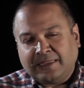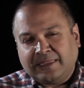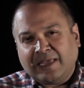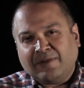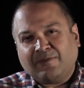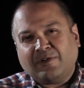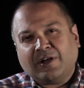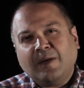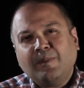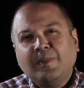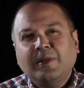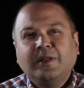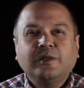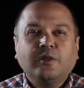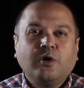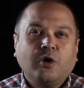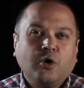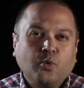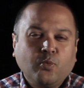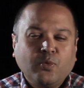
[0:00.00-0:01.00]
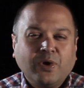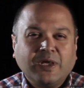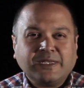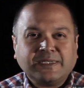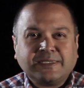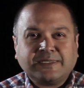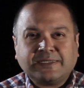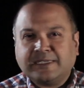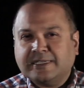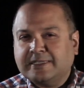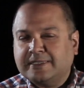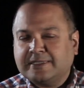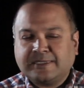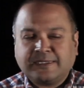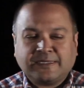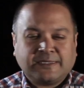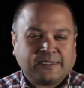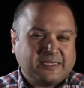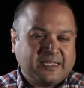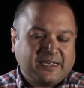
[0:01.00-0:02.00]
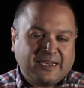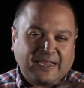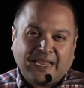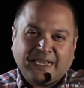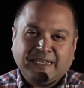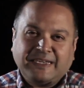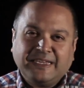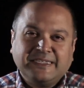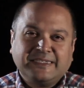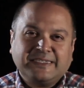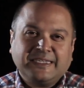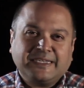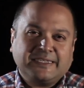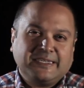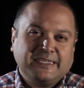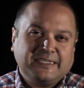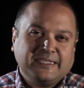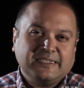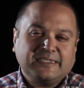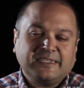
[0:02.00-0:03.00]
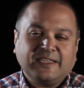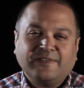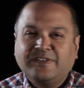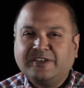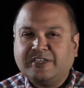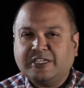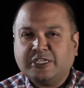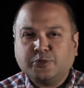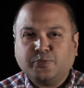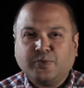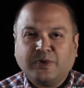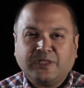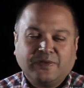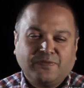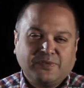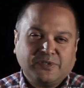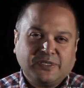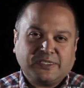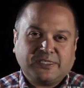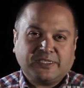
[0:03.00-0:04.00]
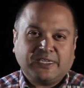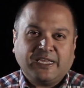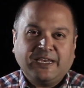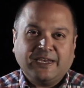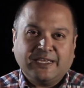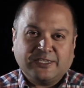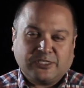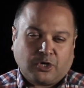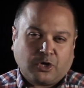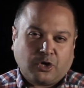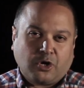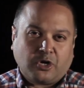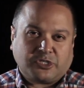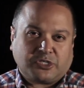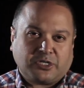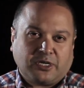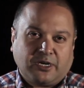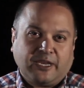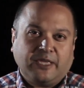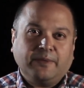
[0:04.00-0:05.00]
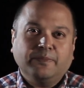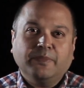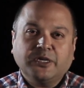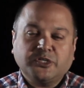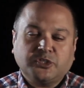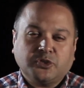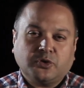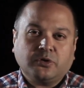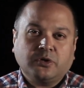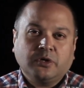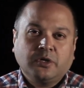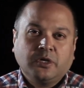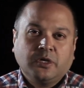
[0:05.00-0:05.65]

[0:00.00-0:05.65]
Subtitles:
they've come a long way since the 1960s and 70s, where they were just seen as a cost-cutting measure,